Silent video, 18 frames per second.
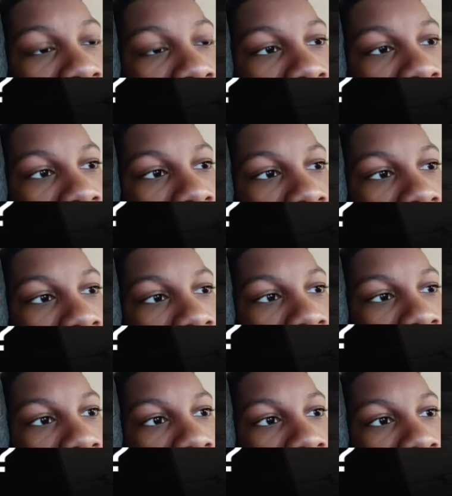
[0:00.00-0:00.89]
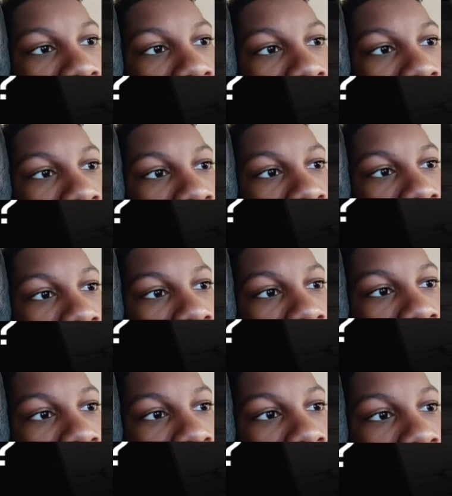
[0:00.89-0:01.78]

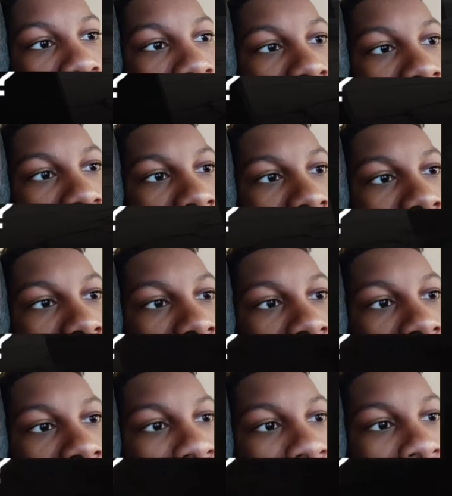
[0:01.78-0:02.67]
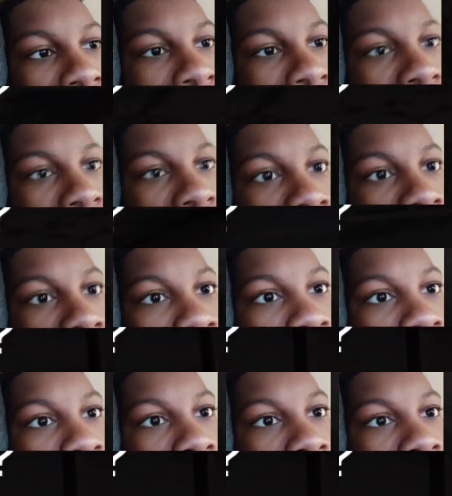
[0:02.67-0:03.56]

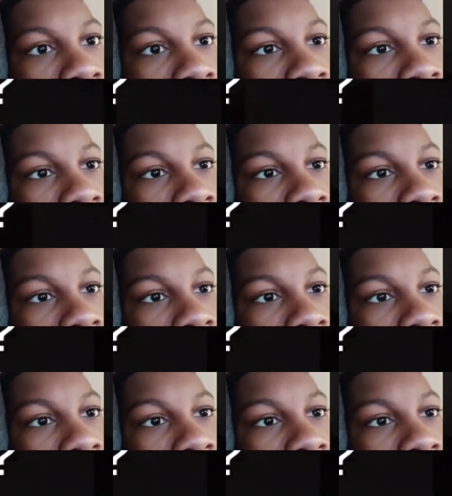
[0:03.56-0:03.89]
Nobody speaks.